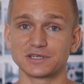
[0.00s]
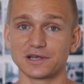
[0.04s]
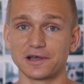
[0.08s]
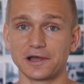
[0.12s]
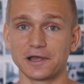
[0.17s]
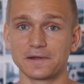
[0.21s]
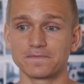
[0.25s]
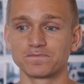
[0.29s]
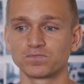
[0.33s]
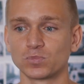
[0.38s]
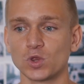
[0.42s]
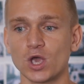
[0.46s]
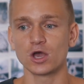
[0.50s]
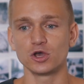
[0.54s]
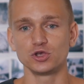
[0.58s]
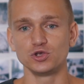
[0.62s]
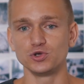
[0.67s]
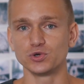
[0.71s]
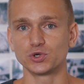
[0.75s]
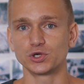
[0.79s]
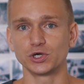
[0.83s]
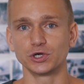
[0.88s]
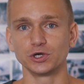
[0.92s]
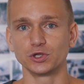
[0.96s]
time.
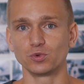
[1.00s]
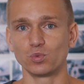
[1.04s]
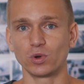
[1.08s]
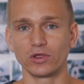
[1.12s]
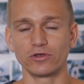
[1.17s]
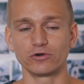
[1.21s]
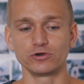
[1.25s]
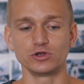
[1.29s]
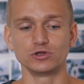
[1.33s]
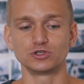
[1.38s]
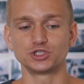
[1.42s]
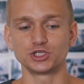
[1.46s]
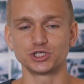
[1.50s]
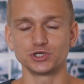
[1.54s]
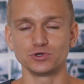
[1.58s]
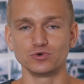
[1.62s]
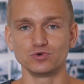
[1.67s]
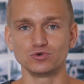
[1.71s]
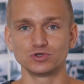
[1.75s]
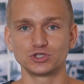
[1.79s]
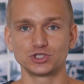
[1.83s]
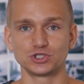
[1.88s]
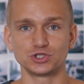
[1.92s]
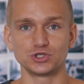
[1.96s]
You could, whether you
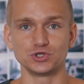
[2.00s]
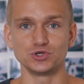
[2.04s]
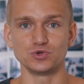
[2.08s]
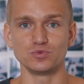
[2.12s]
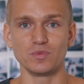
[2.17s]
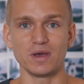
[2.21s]
choose to